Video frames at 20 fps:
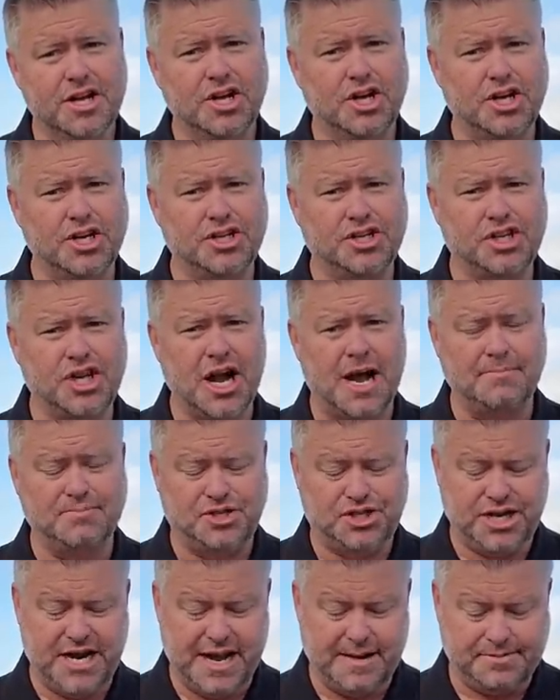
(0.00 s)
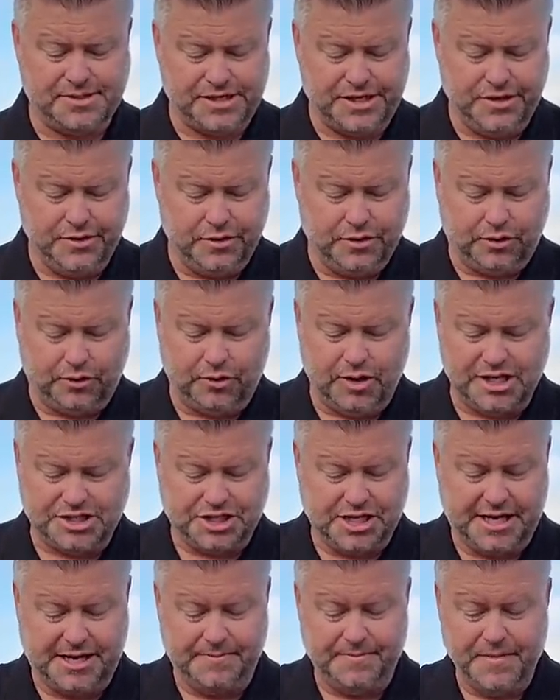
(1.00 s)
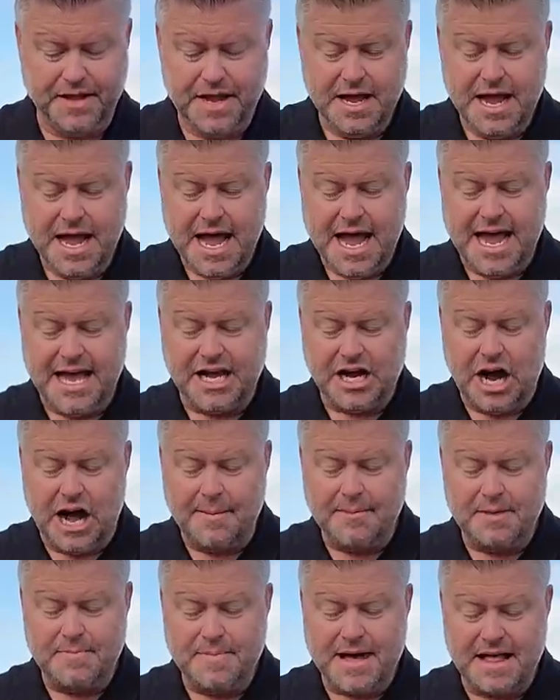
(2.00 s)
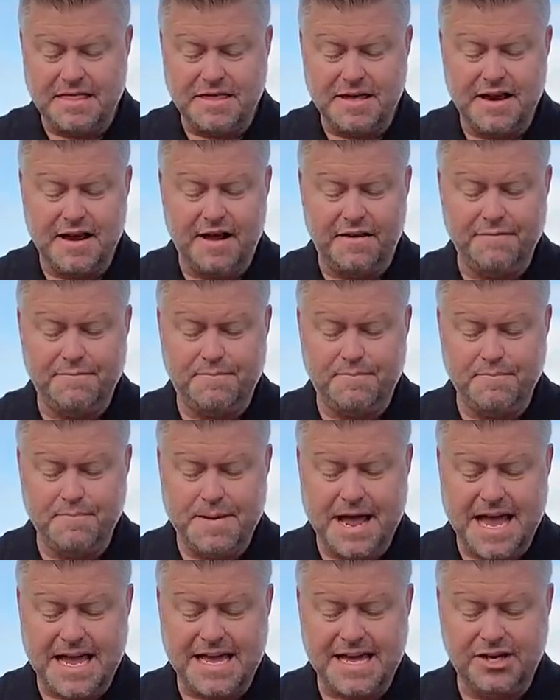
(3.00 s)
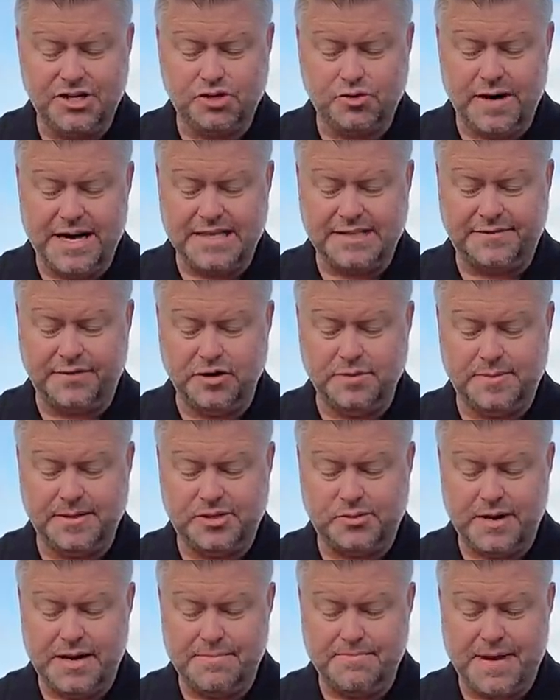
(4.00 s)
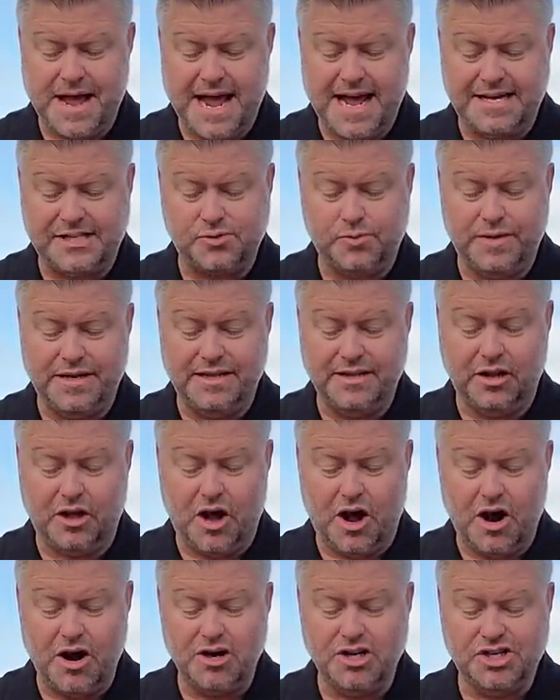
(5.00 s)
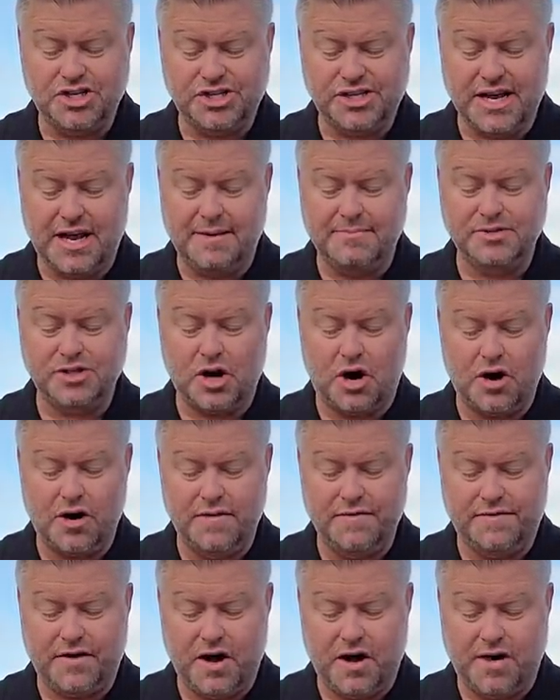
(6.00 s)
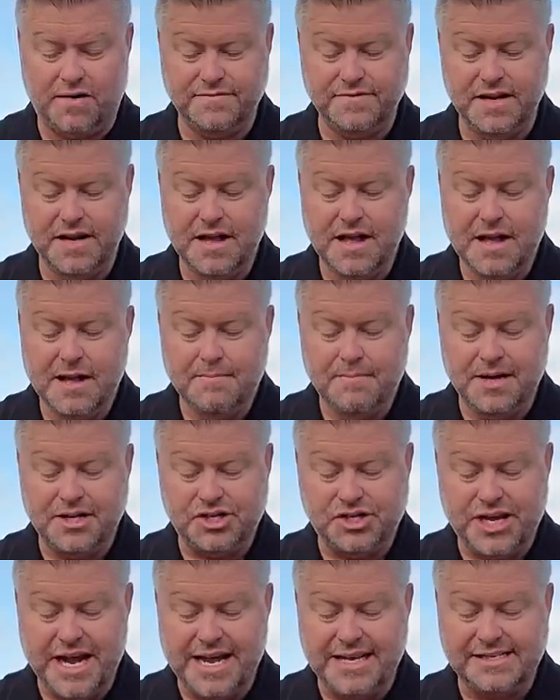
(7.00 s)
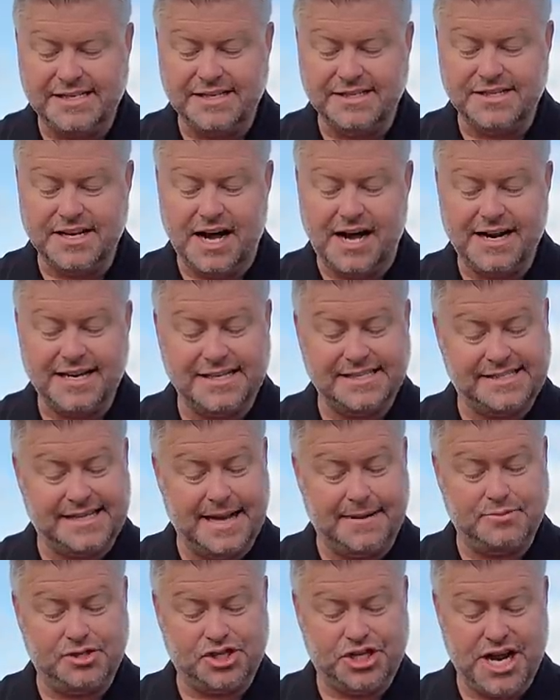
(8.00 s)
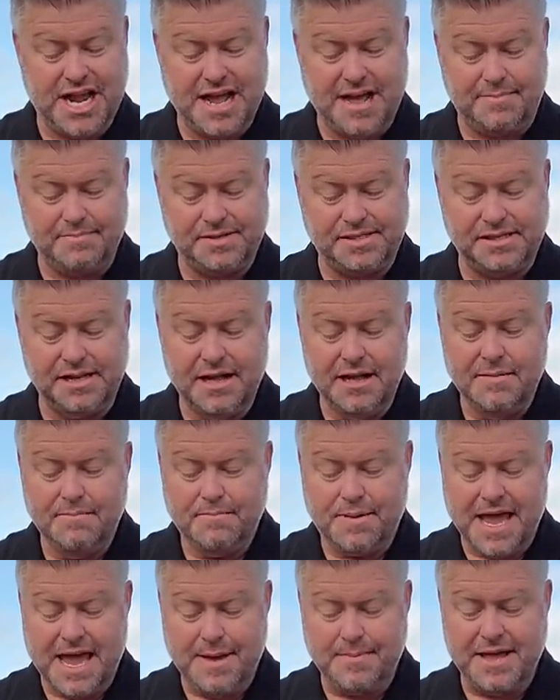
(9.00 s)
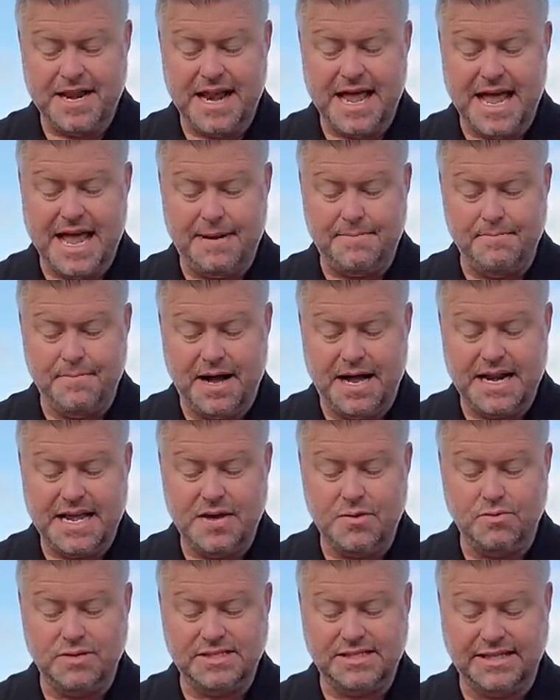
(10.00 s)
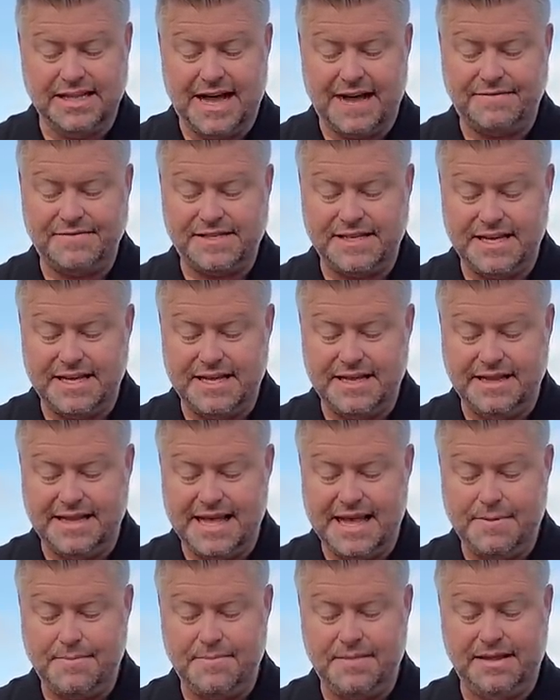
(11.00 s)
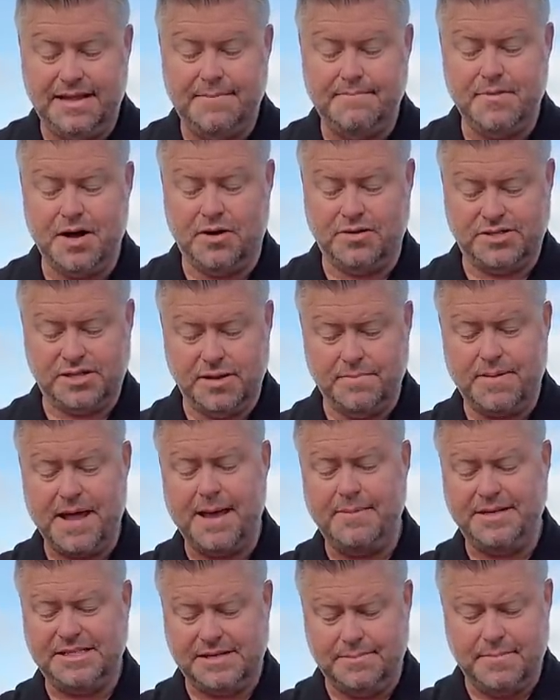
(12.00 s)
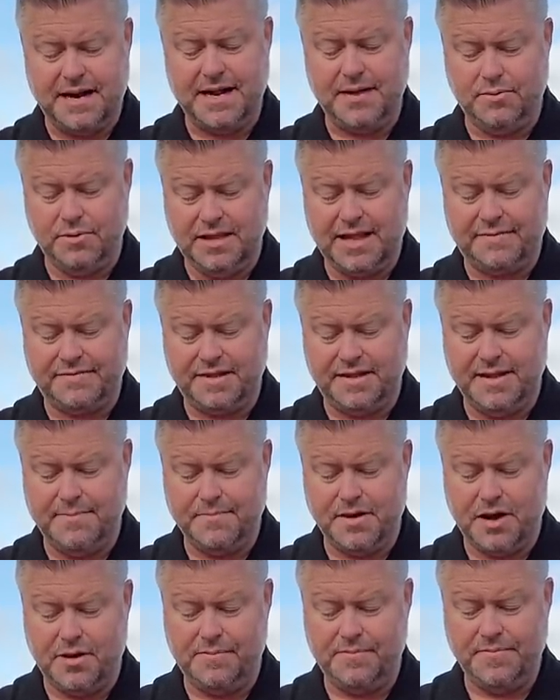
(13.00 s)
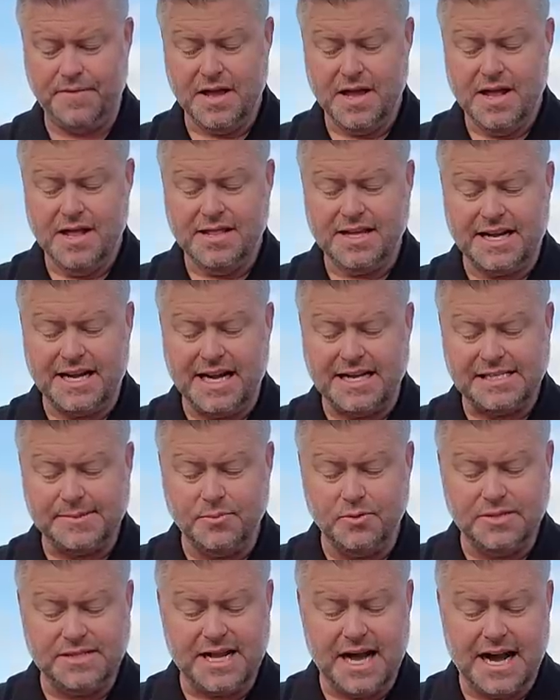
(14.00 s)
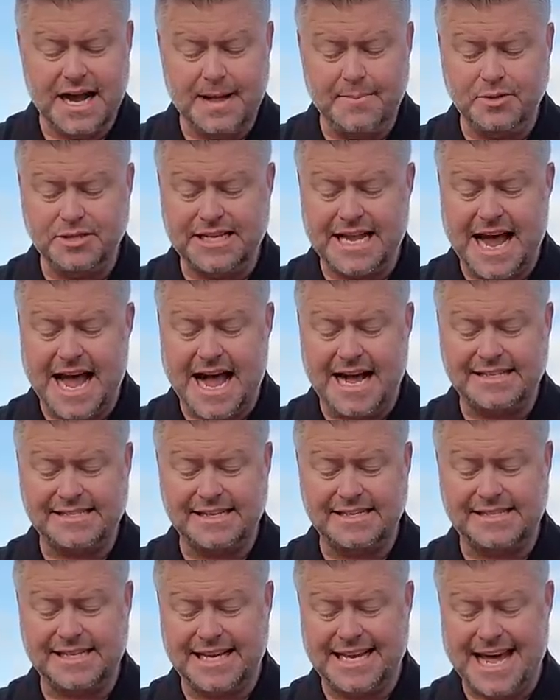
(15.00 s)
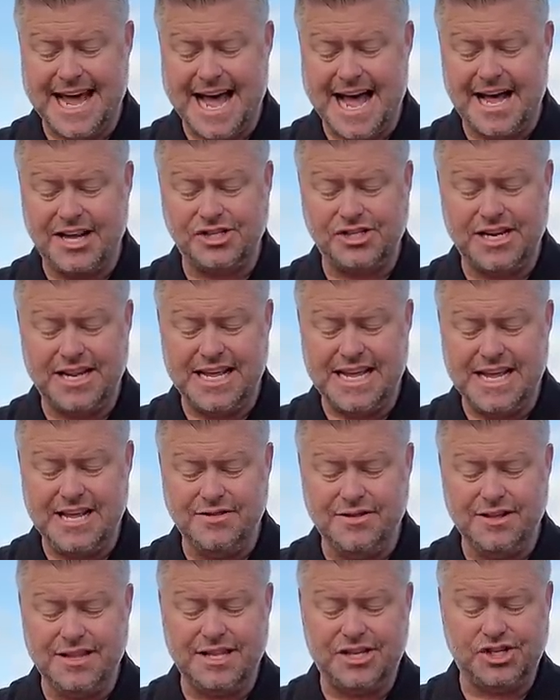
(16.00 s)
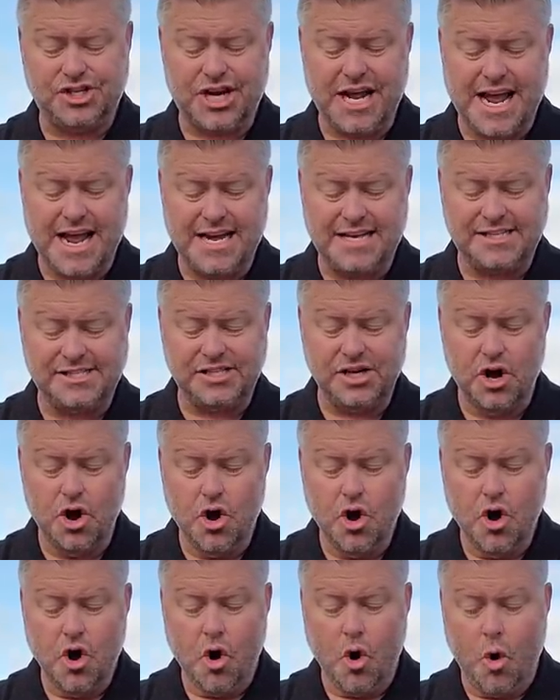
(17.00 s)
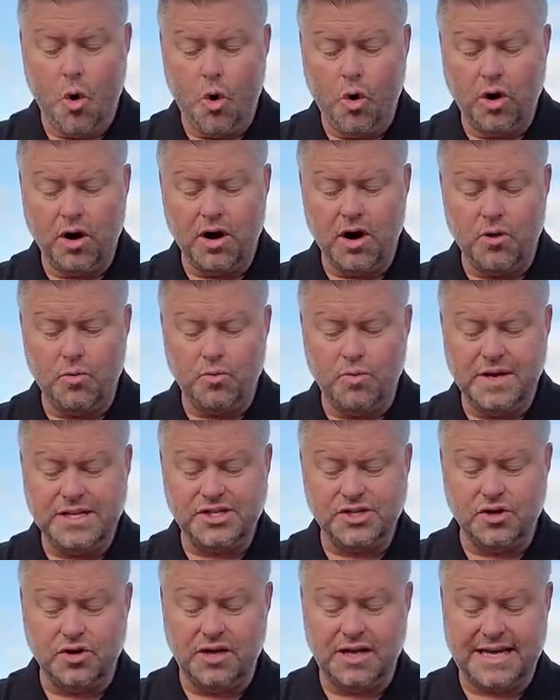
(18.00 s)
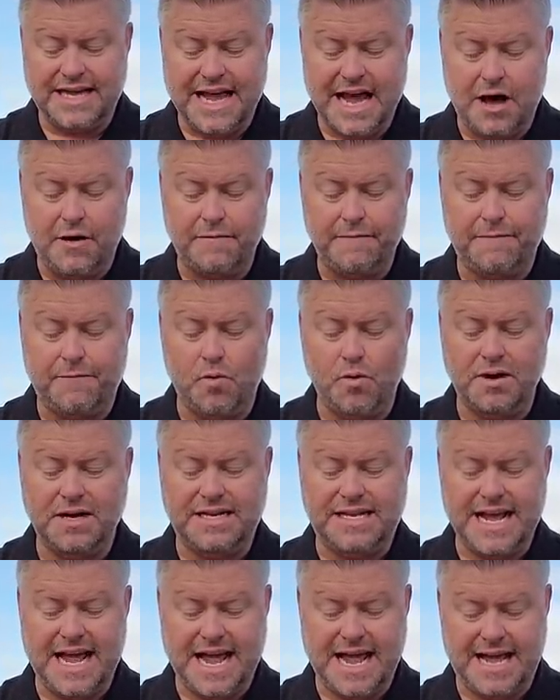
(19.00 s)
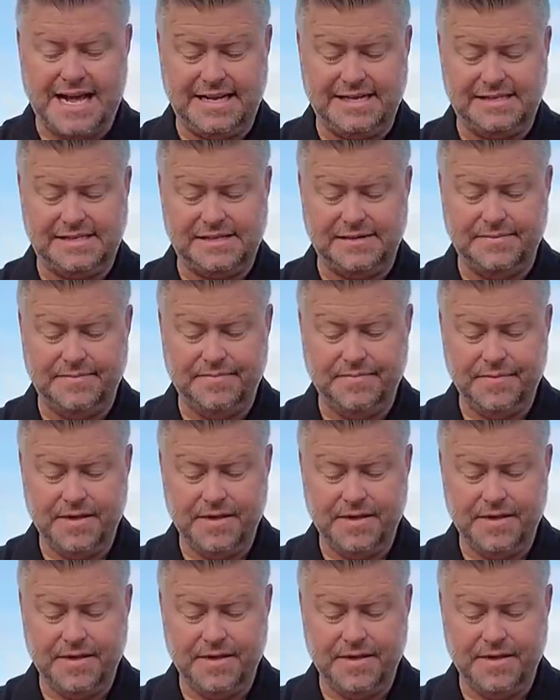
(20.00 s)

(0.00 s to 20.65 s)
Good job, champs. You're crushing it. A common method of making transfers between banks when large sums are involved. But Chase does not accept CHAMPS. Payment and money was left in limbo. So the payments and money were left in limbo. The customer was not able to access the cash in either the Chase or original account for days.